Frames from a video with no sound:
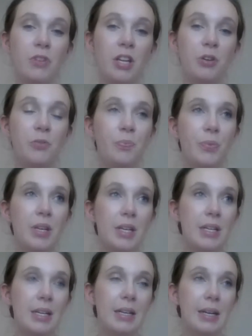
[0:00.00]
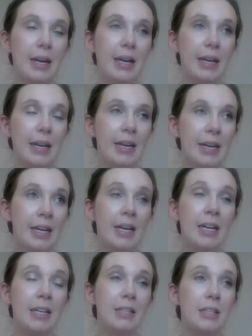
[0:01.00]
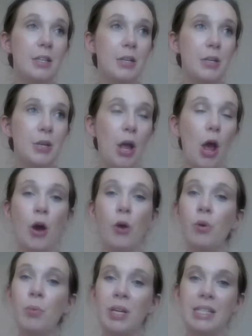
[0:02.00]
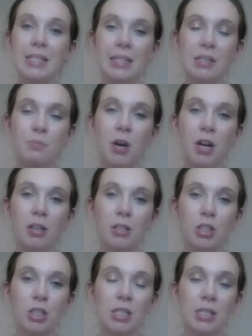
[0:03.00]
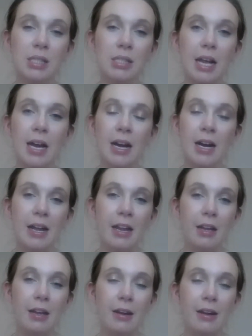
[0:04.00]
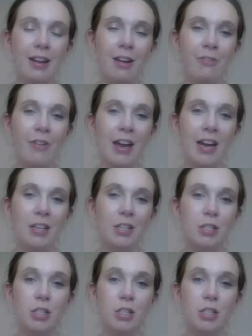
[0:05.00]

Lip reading: here. I had a whopping 6 polishes. I have added